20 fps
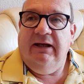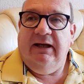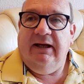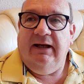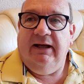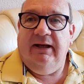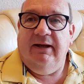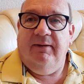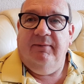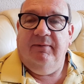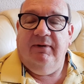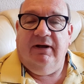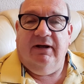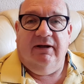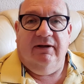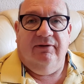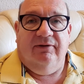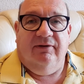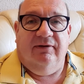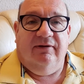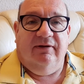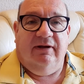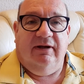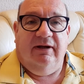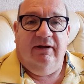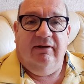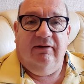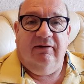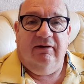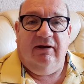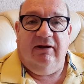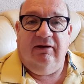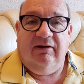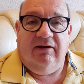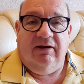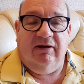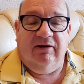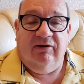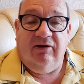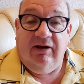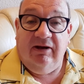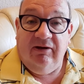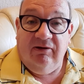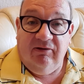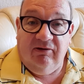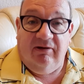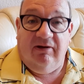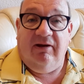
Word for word: Um, and uh, it, it, it,